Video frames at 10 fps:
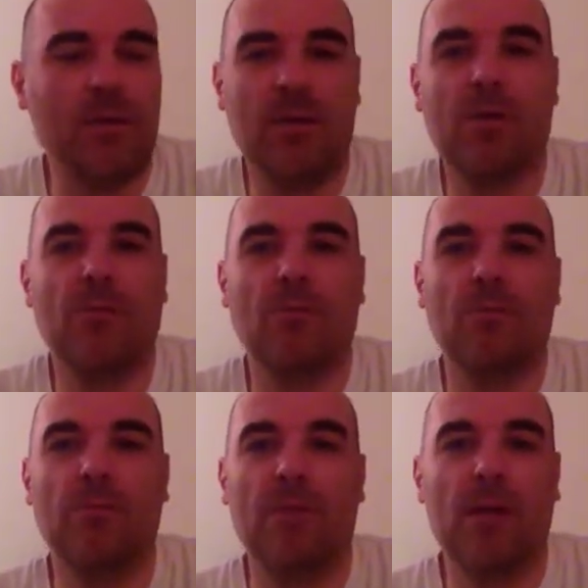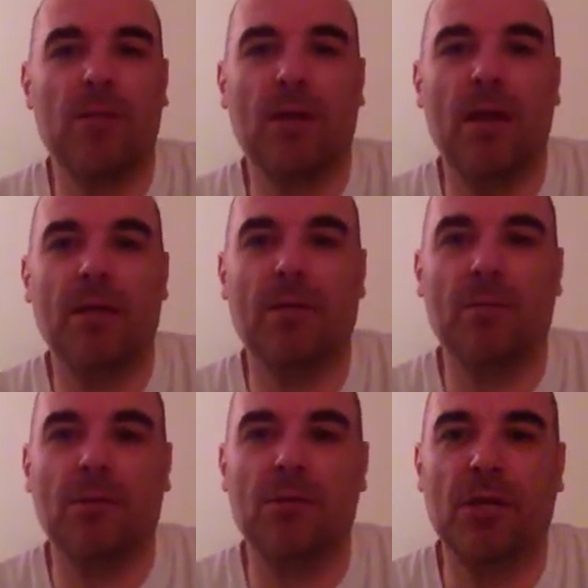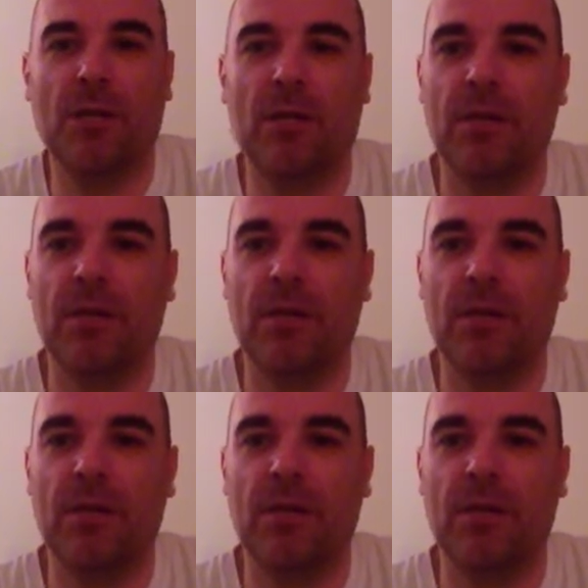He could maybe end up in jail.